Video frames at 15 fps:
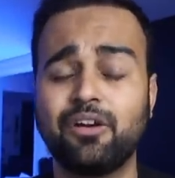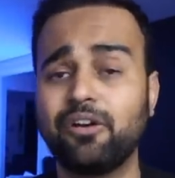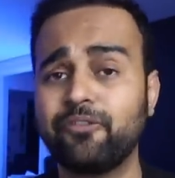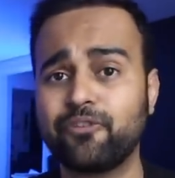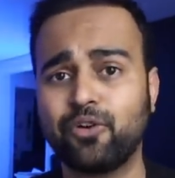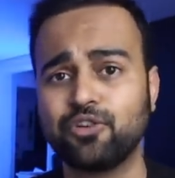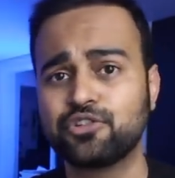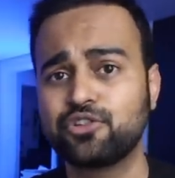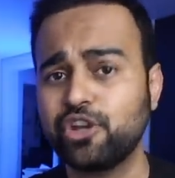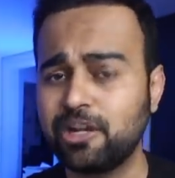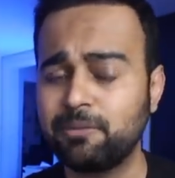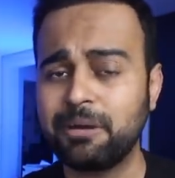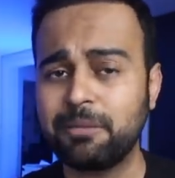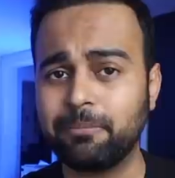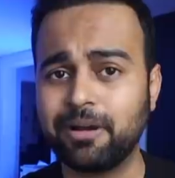Of course, do you
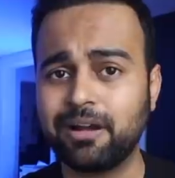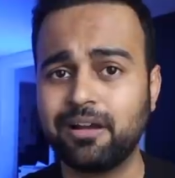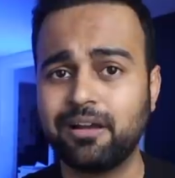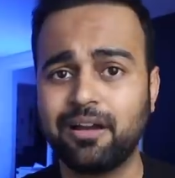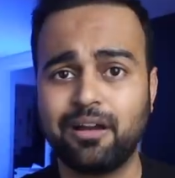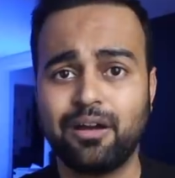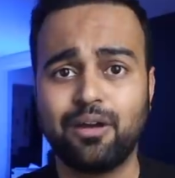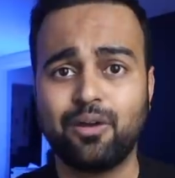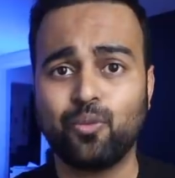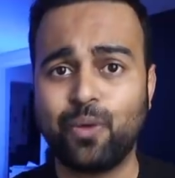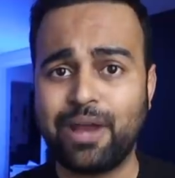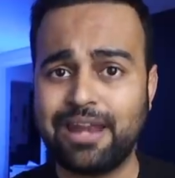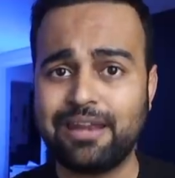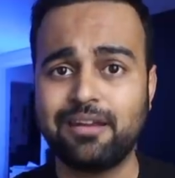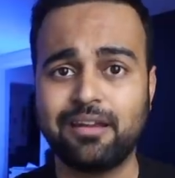remember
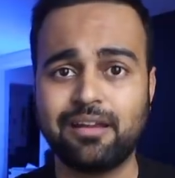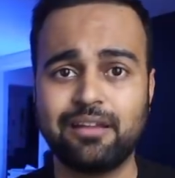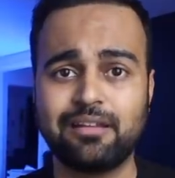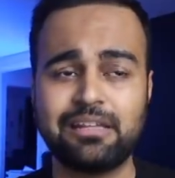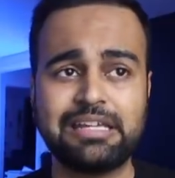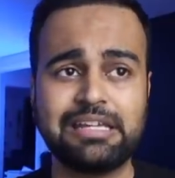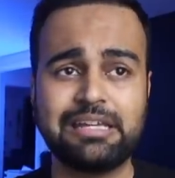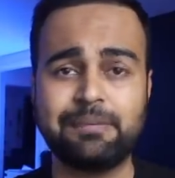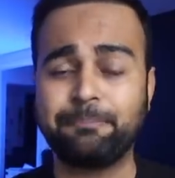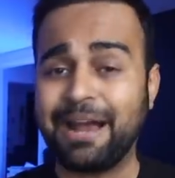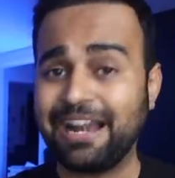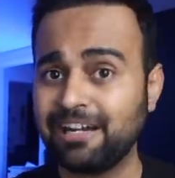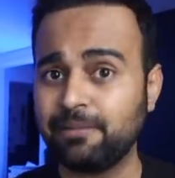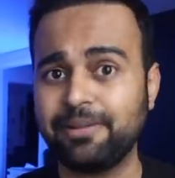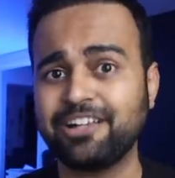when the
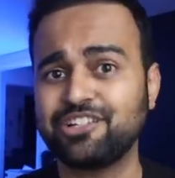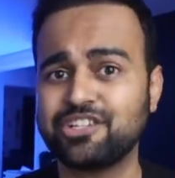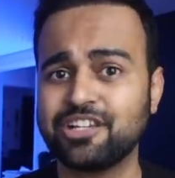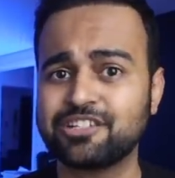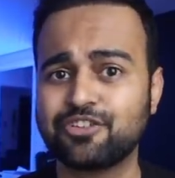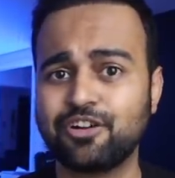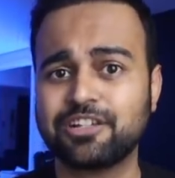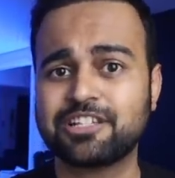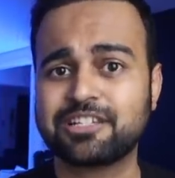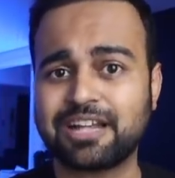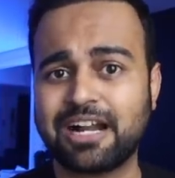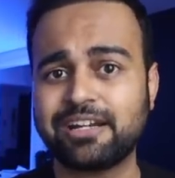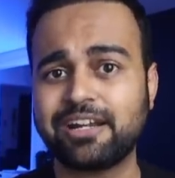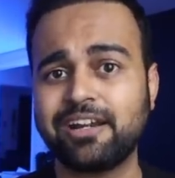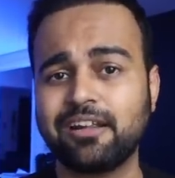pandemic just got
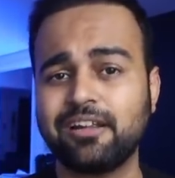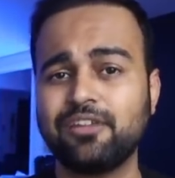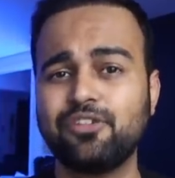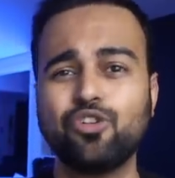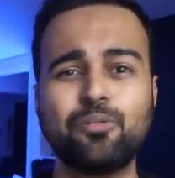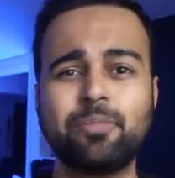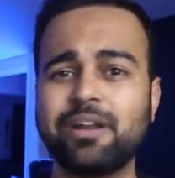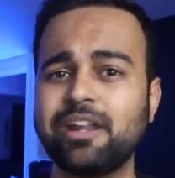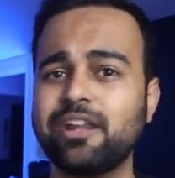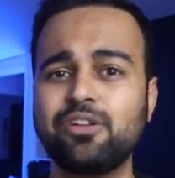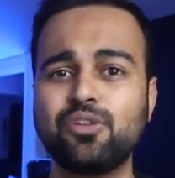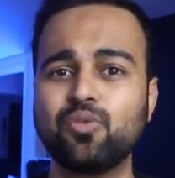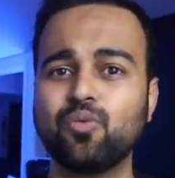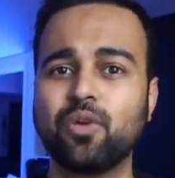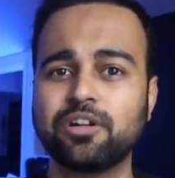started? Nobody
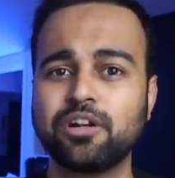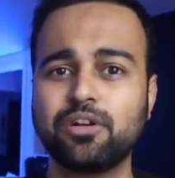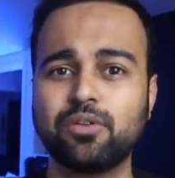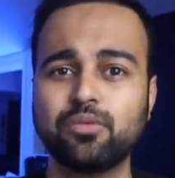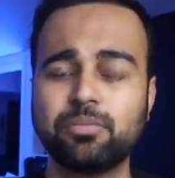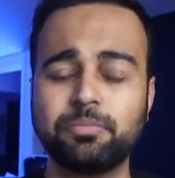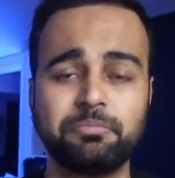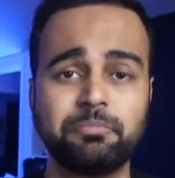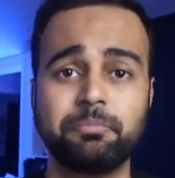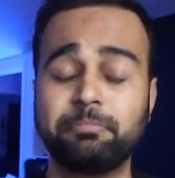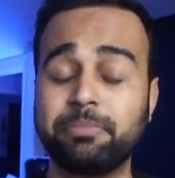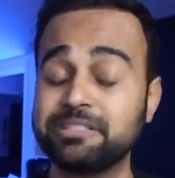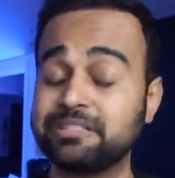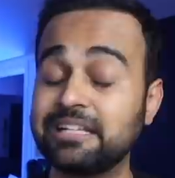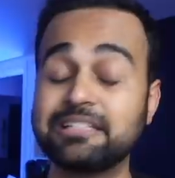knew what to do.
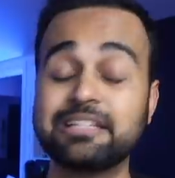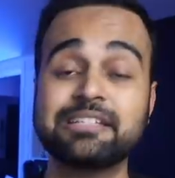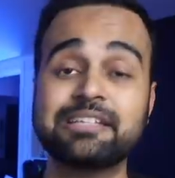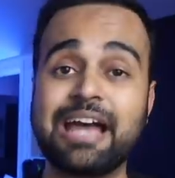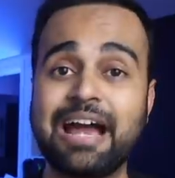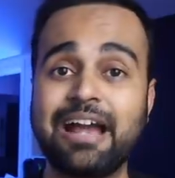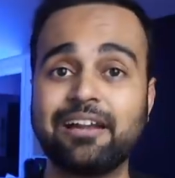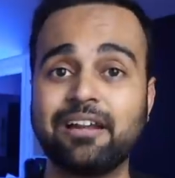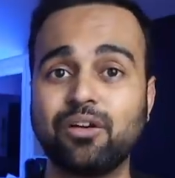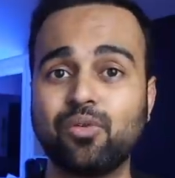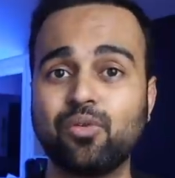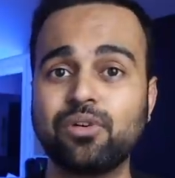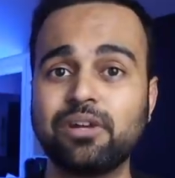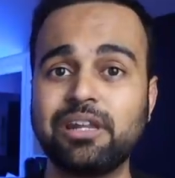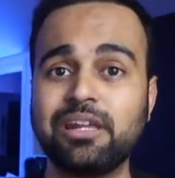Businesses had
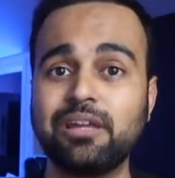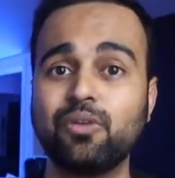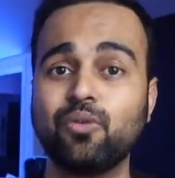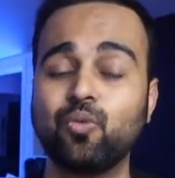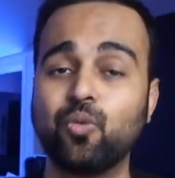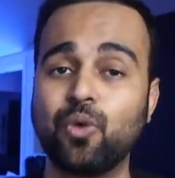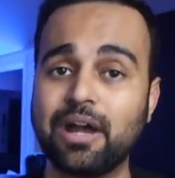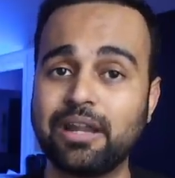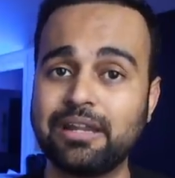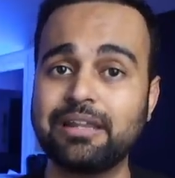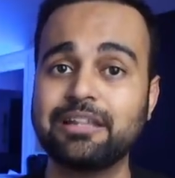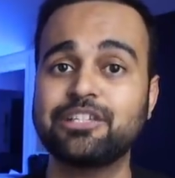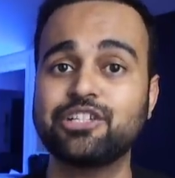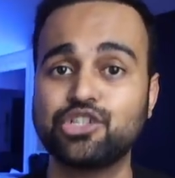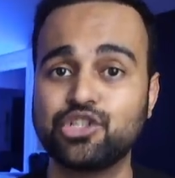only
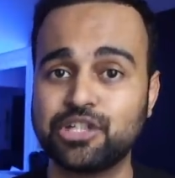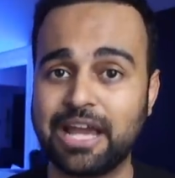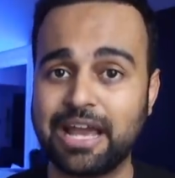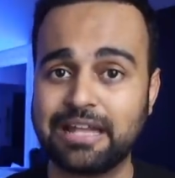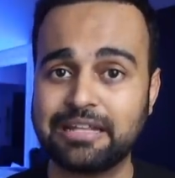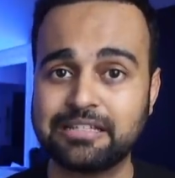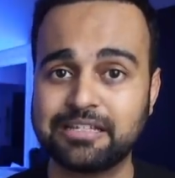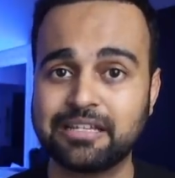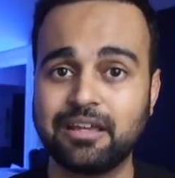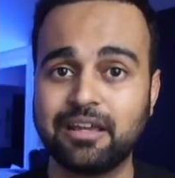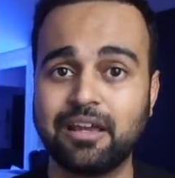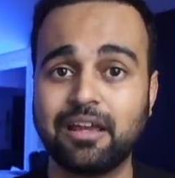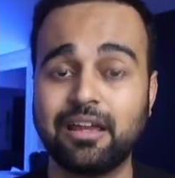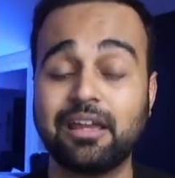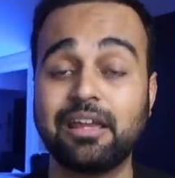one
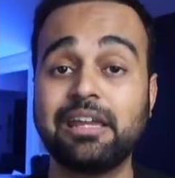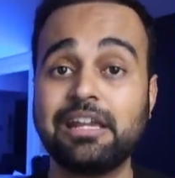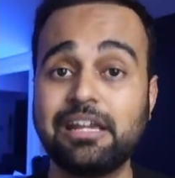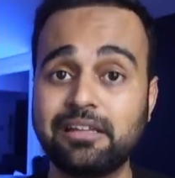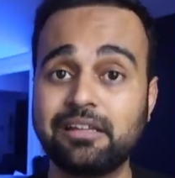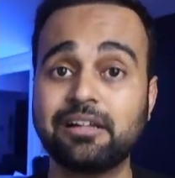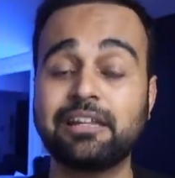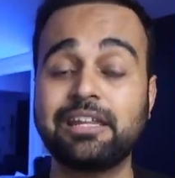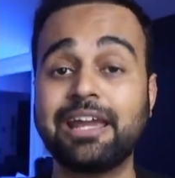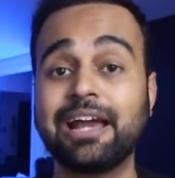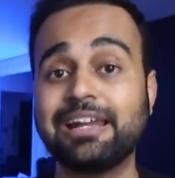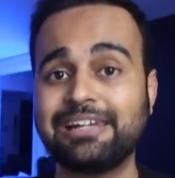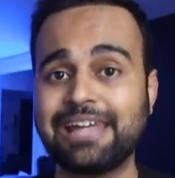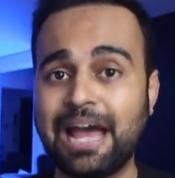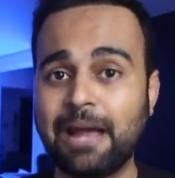chance. Either they
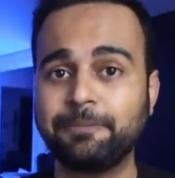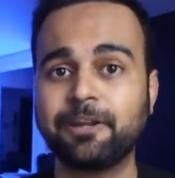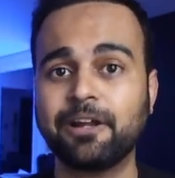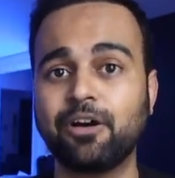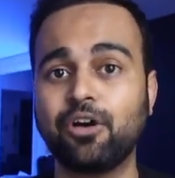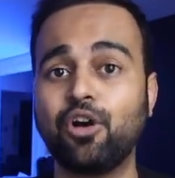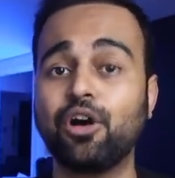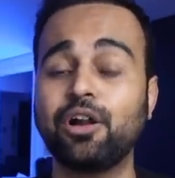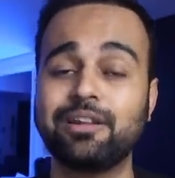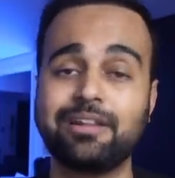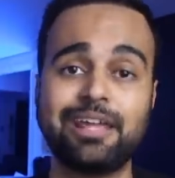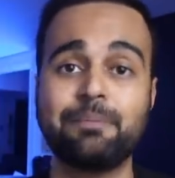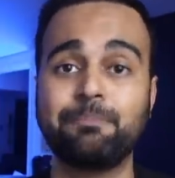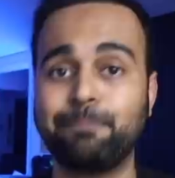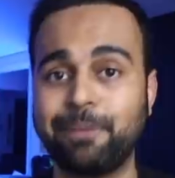adapt or
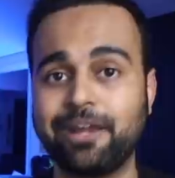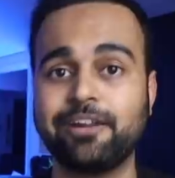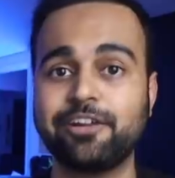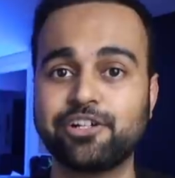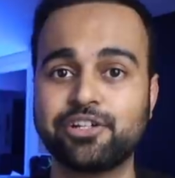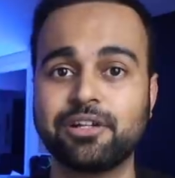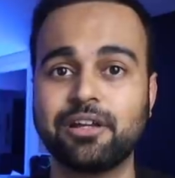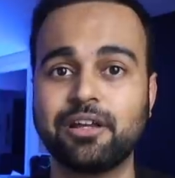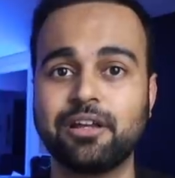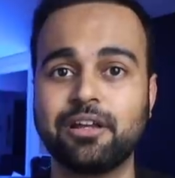they perish.